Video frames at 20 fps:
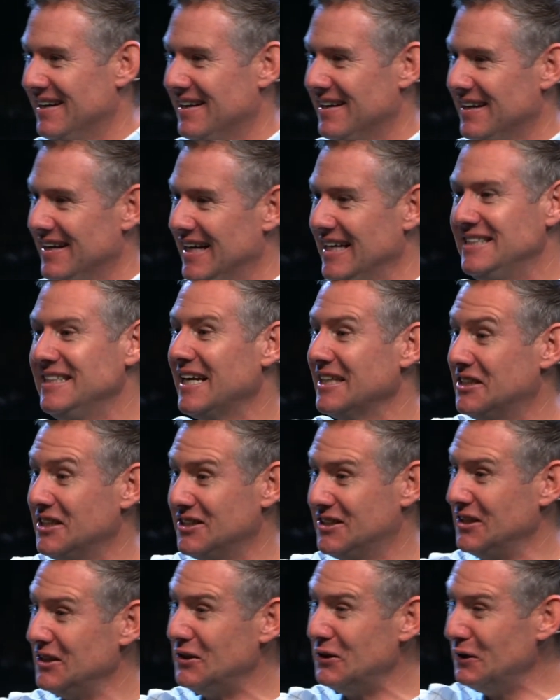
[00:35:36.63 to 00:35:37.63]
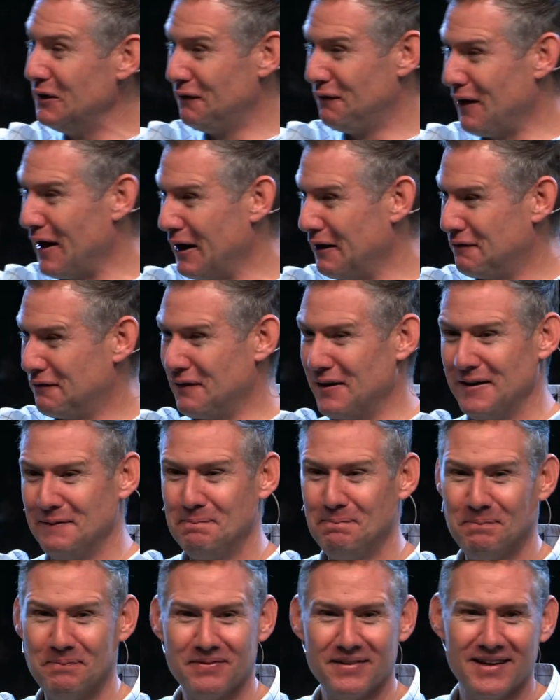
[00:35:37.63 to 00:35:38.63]
He's not just the unifier, friend.
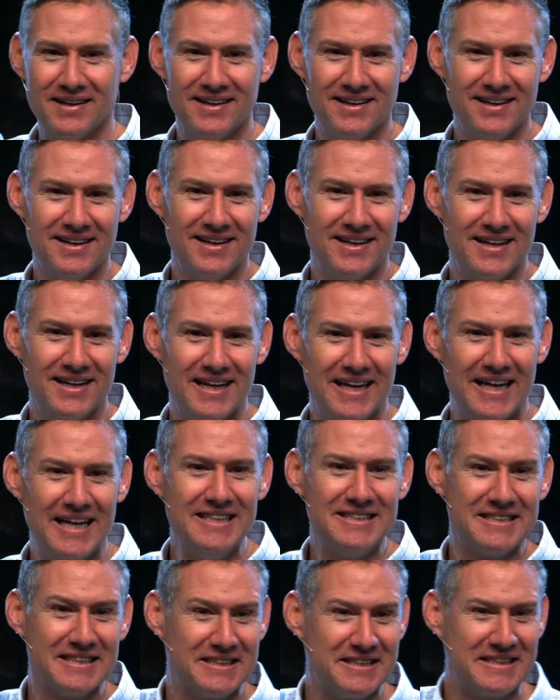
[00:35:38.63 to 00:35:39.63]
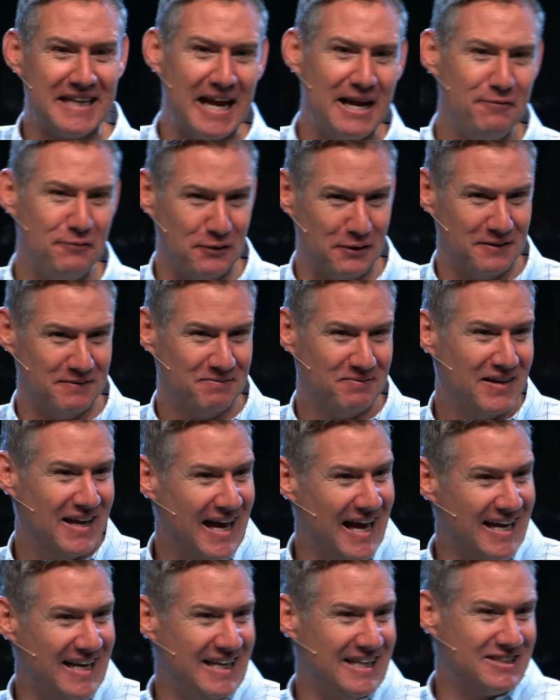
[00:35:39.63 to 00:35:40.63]
He's the Savior
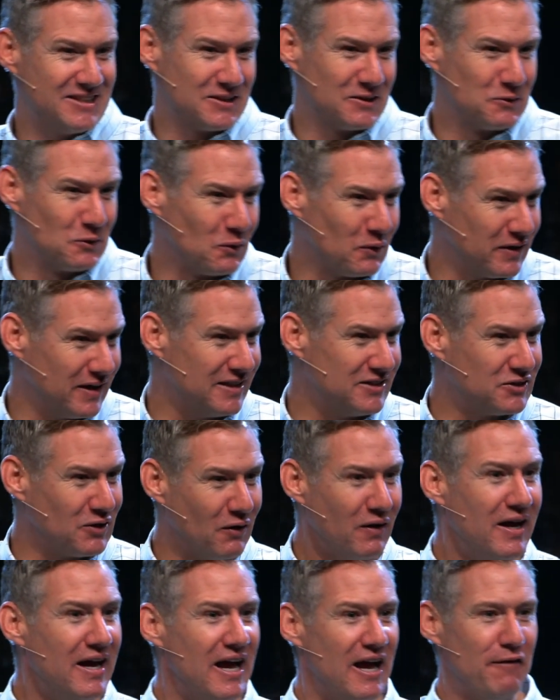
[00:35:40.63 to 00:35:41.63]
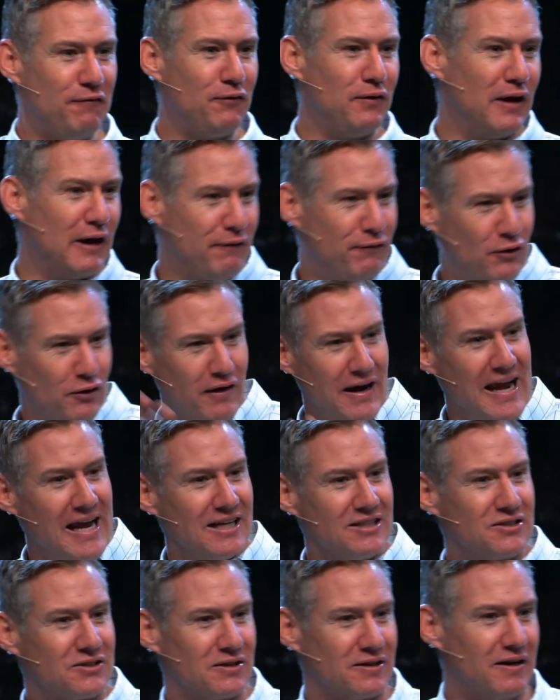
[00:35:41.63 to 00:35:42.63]
and he is the Lord. And so if your
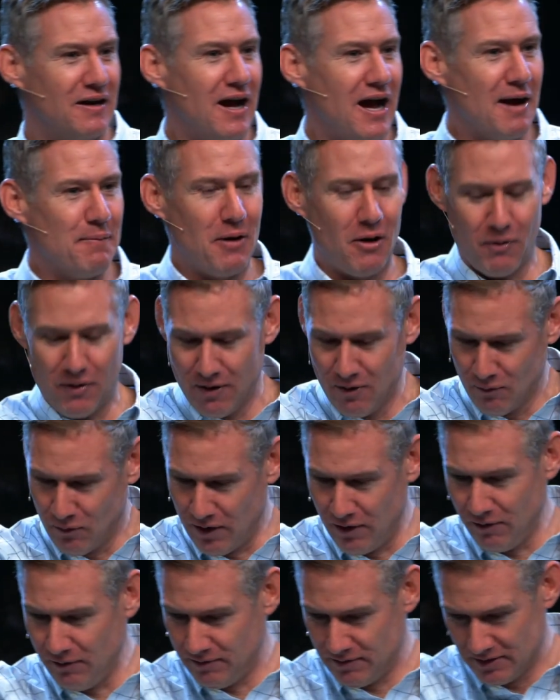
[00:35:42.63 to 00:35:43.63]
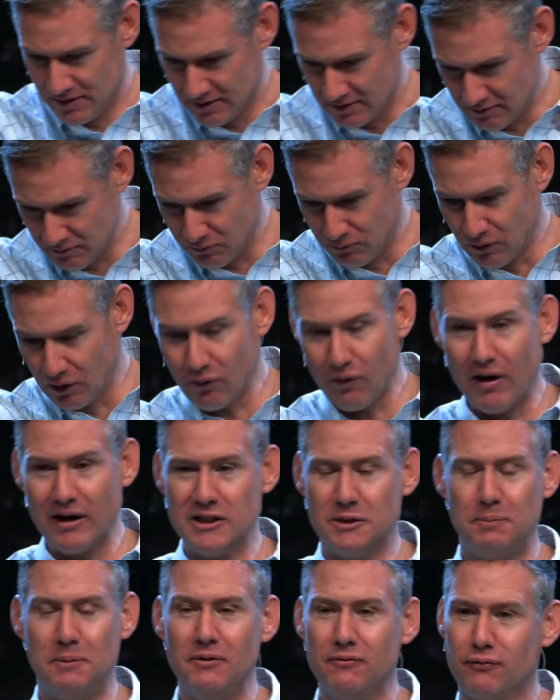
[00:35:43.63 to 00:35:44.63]
answer about, well, where will I
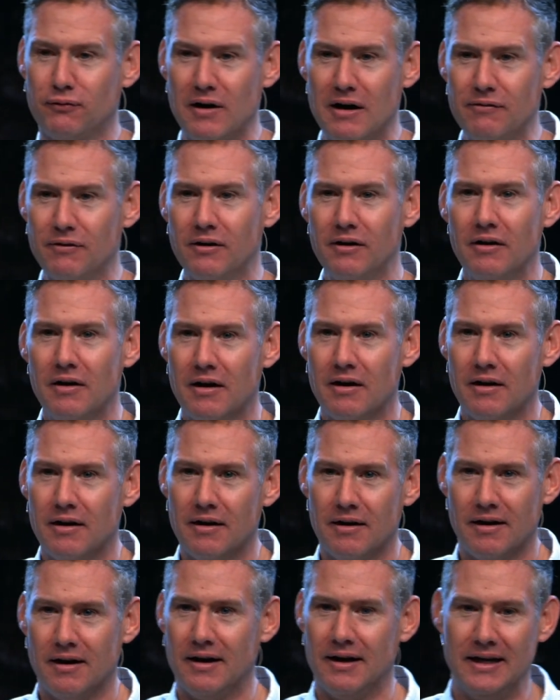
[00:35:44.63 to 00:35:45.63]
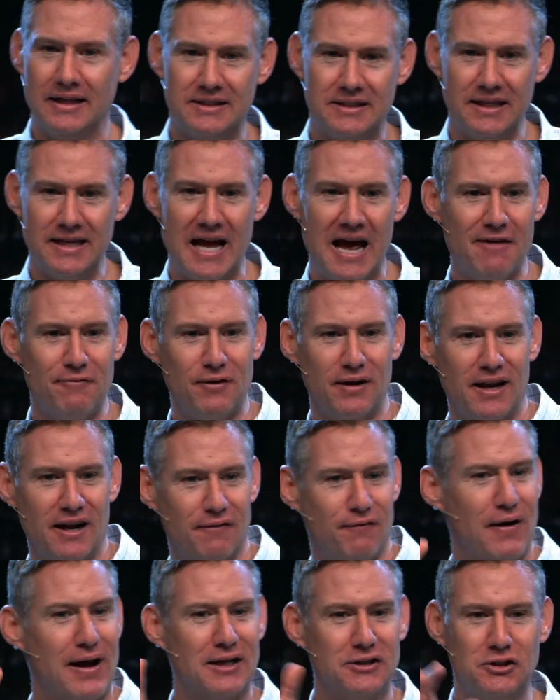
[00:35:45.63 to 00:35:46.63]
spend forever? It's in heaven. And if
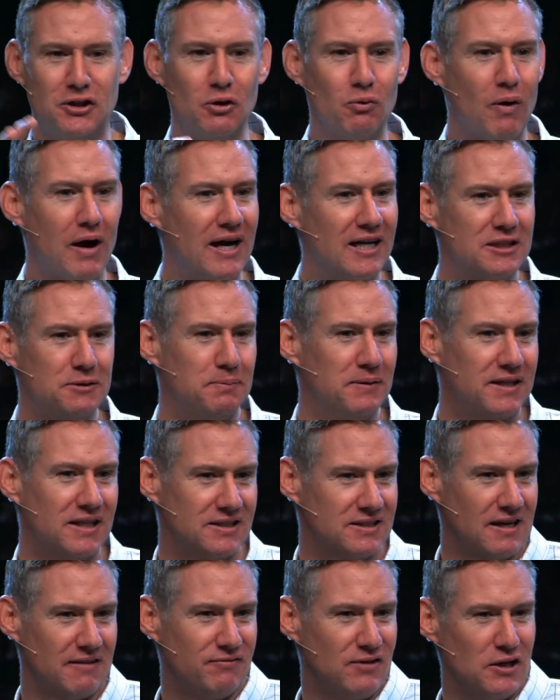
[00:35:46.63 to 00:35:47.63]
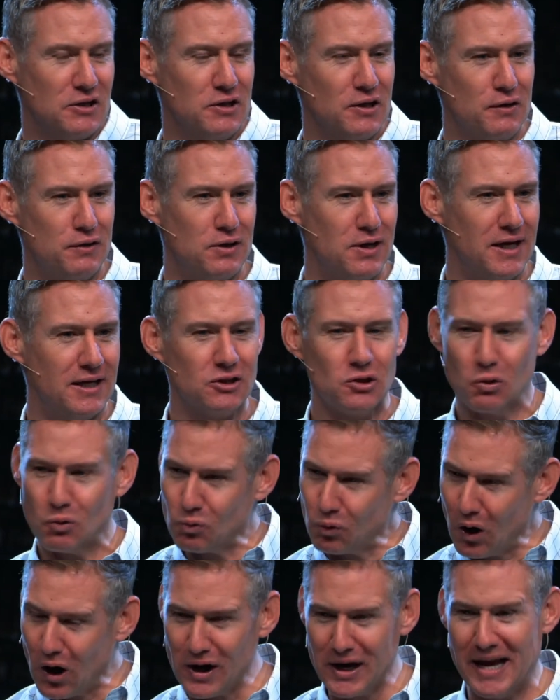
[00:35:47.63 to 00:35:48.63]
I ask you why, it's because I've done good things.
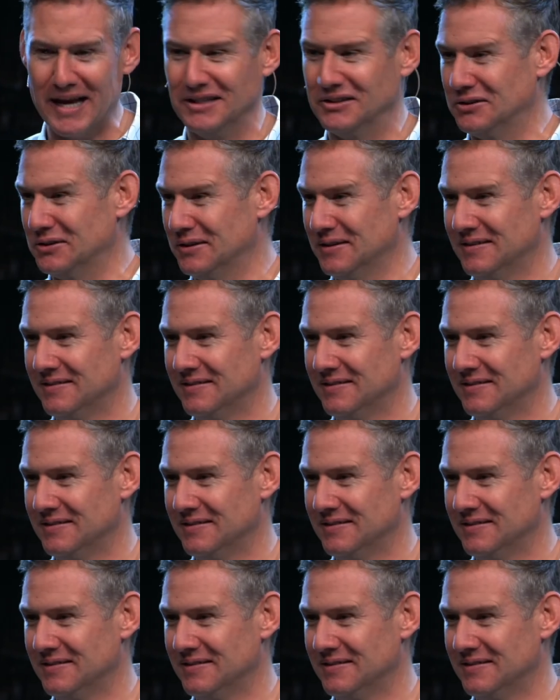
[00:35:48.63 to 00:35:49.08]
Wrong answer.